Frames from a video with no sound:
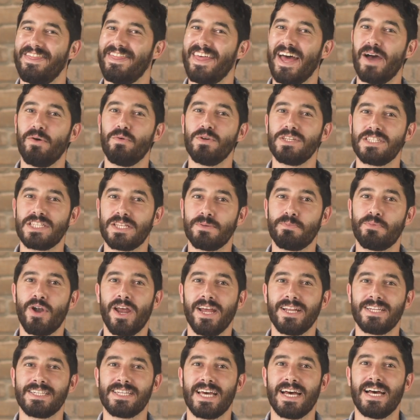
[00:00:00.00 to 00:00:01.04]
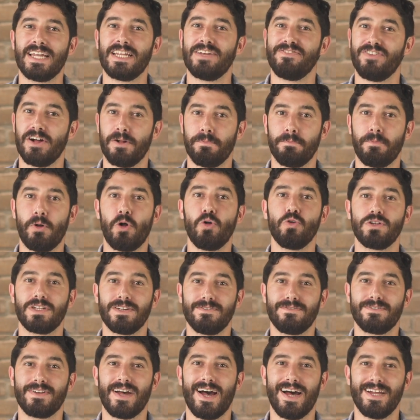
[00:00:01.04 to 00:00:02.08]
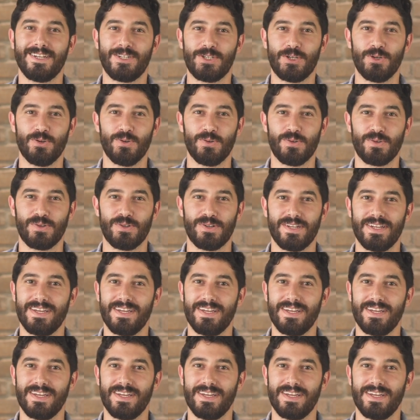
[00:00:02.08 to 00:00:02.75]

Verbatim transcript: That was the breakdown of our bulk gift card tool.